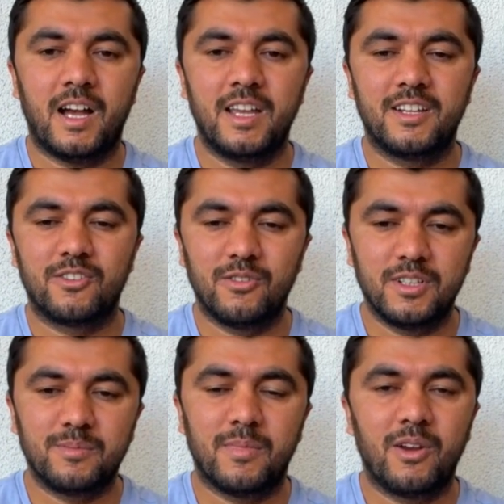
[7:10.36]
I
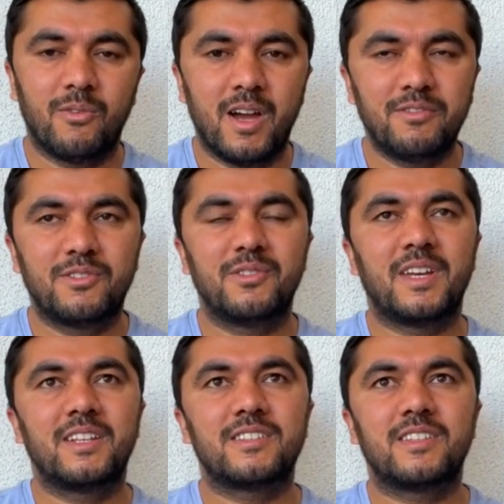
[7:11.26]
enrolled my wife to
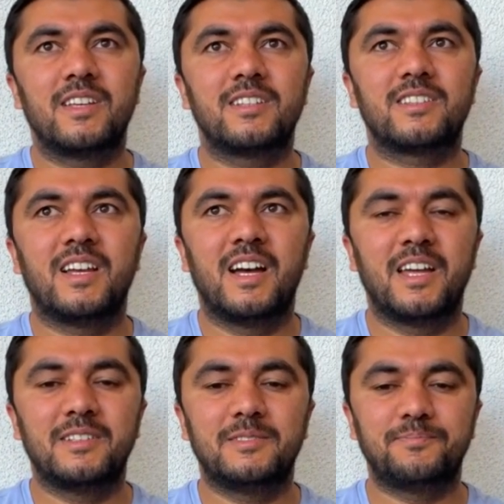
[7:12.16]
United States,
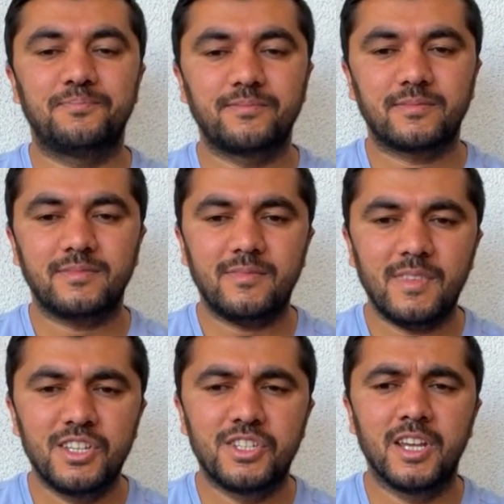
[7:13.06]
and
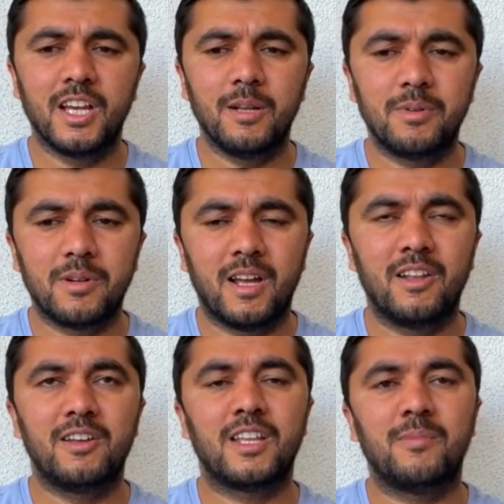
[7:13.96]
she helped a
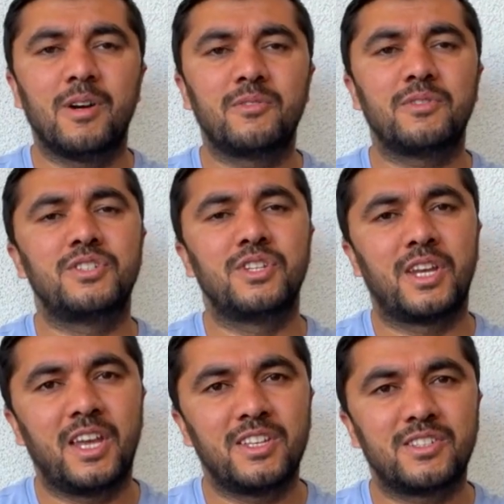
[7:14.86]
lot about
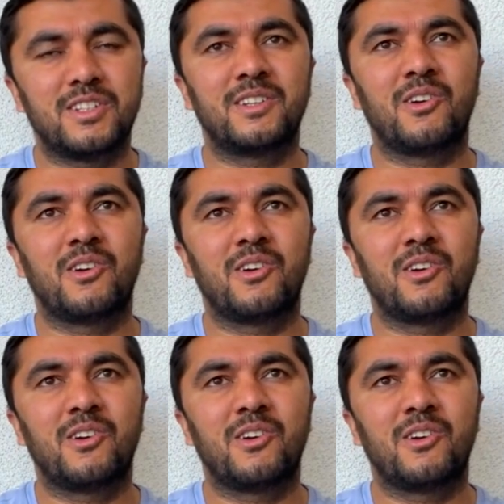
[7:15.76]
education,